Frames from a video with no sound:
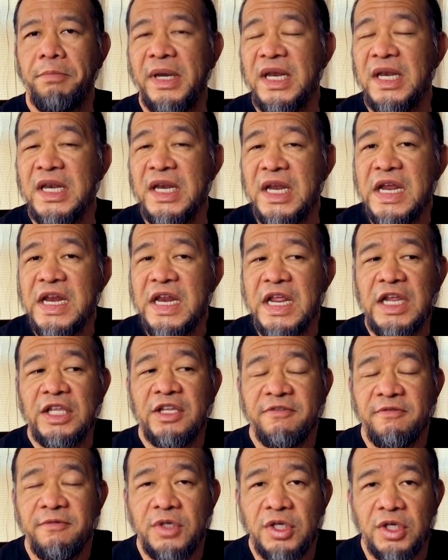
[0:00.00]
be
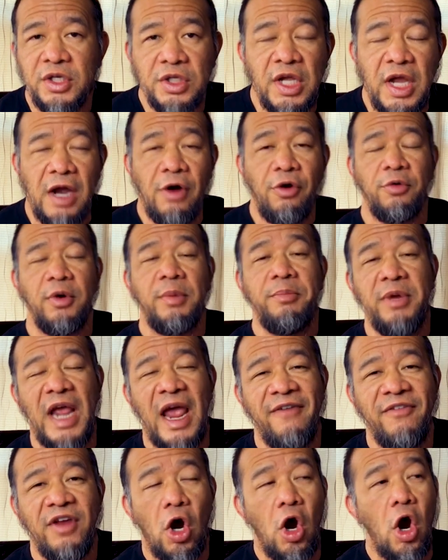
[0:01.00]
needing to or
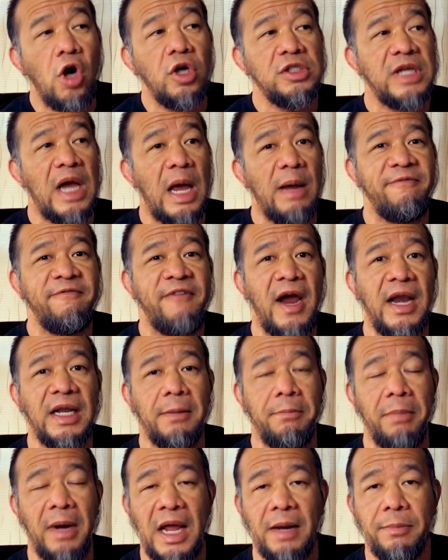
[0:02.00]
be having a hard time
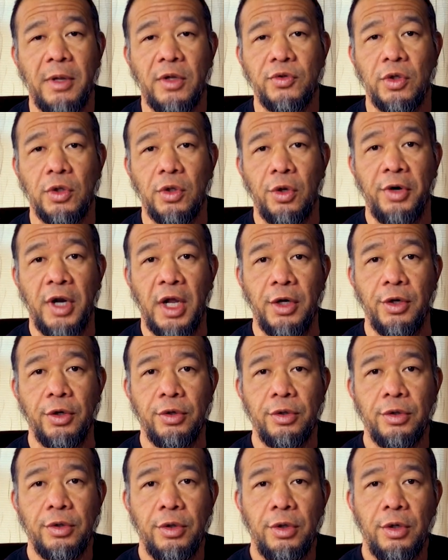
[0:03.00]
finding a black belt to learn
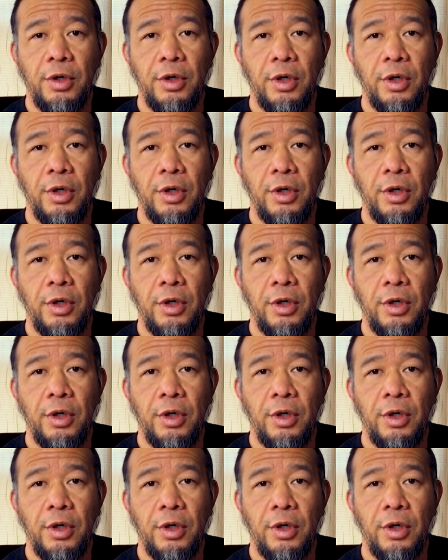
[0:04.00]
under,